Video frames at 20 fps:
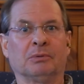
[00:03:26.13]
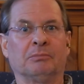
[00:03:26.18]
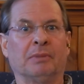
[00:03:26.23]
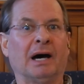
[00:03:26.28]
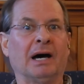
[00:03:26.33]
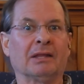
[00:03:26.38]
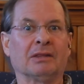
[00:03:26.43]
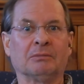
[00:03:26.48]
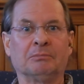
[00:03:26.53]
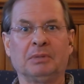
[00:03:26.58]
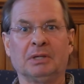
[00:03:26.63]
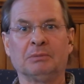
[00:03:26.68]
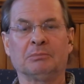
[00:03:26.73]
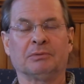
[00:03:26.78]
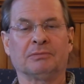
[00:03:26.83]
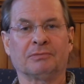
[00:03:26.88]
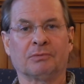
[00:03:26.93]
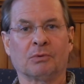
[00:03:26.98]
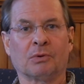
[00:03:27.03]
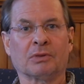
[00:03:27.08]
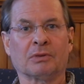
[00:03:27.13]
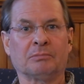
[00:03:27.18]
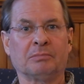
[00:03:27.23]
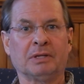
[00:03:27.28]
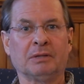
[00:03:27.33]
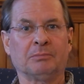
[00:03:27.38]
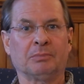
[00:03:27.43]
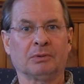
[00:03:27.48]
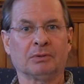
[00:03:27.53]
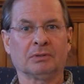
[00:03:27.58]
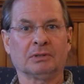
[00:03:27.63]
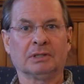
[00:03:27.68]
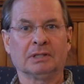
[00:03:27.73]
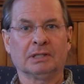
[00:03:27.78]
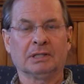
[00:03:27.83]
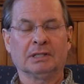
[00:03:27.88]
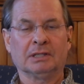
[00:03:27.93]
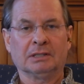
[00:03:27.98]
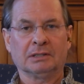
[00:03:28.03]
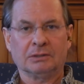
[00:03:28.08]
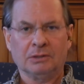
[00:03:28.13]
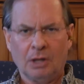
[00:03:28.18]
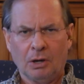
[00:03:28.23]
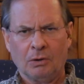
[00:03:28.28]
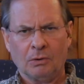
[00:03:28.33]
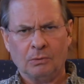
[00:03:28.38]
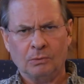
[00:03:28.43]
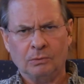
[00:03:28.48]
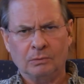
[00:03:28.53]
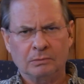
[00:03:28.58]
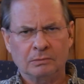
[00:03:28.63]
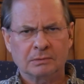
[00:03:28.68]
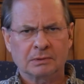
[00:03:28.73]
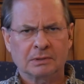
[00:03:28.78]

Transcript: by the people, for the people? No.